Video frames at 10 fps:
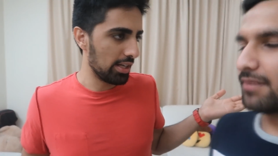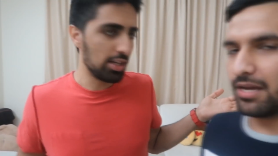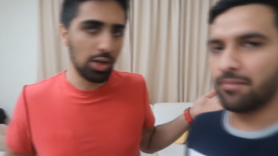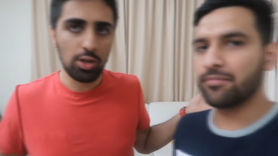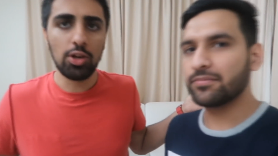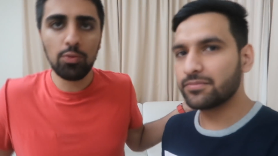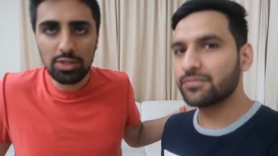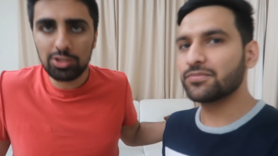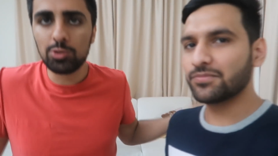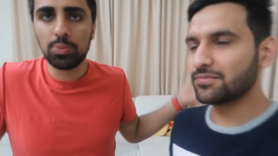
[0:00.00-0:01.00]
Speaker 1: Like yeah. you know,
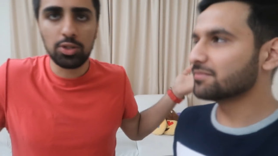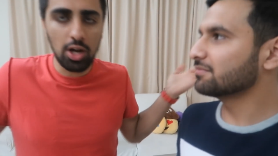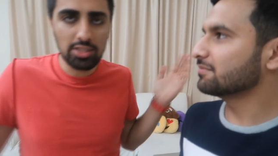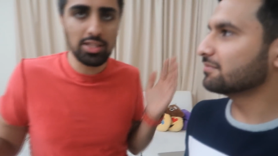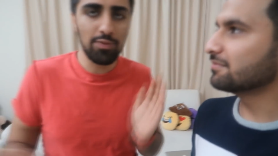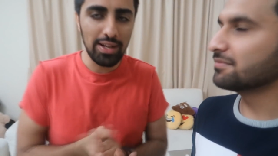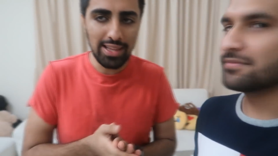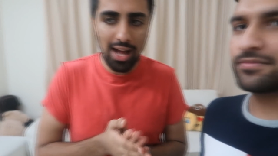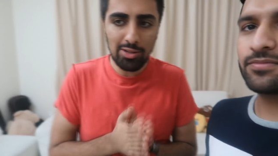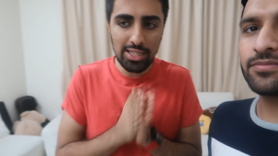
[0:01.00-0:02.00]
rich supercars, stuff
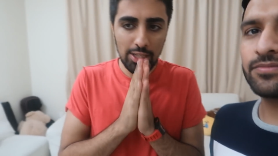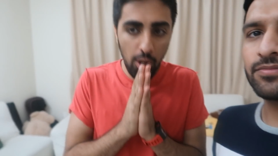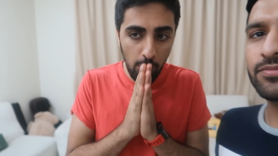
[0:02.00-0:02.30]
like that. I was like,